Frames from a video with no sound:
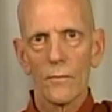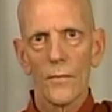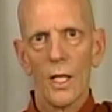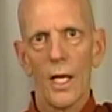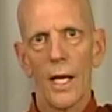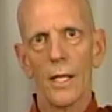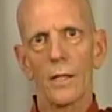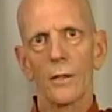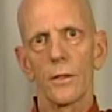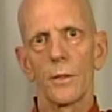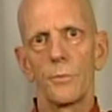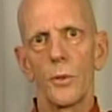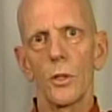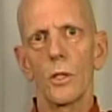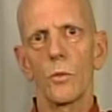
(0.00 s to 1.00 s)
And the
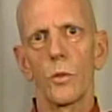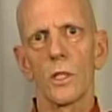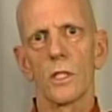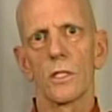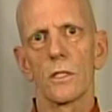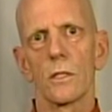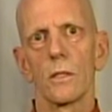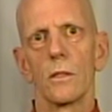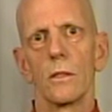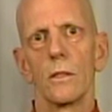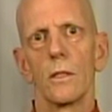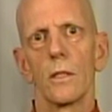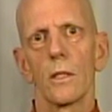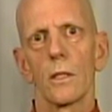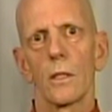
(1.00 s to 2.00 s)
Buddha was
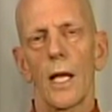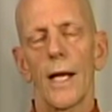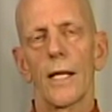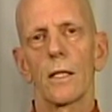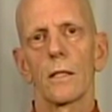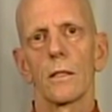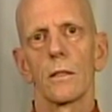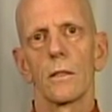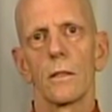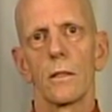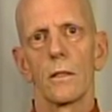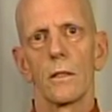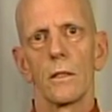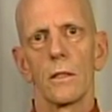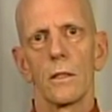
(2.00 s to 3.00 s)
like
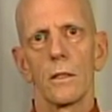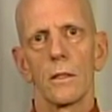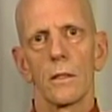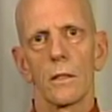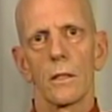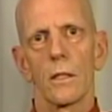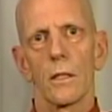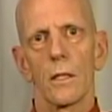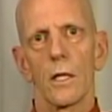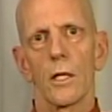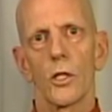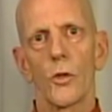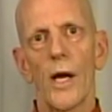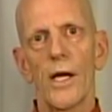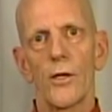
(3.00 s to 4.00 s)
a
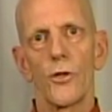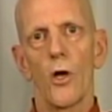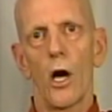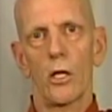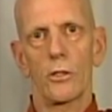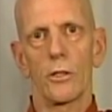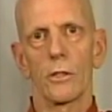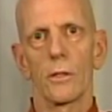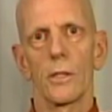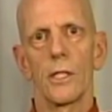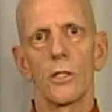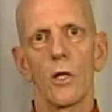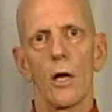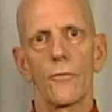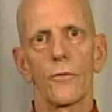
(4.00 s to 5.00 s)
great doctor.
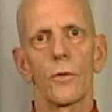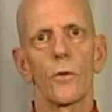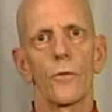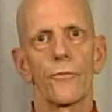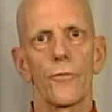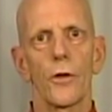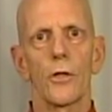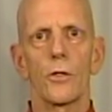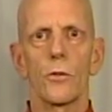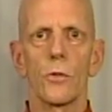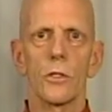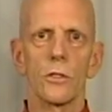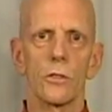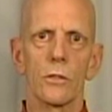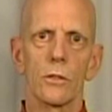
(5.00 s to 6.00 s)
He's often referred to
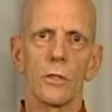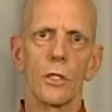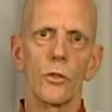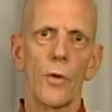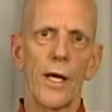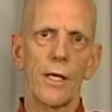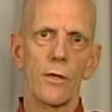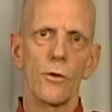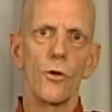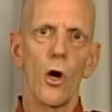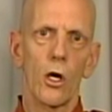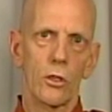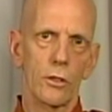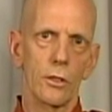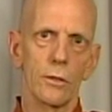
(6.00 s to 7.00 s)
as the great
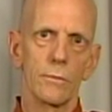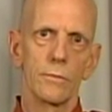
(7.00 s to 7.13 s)
doctor.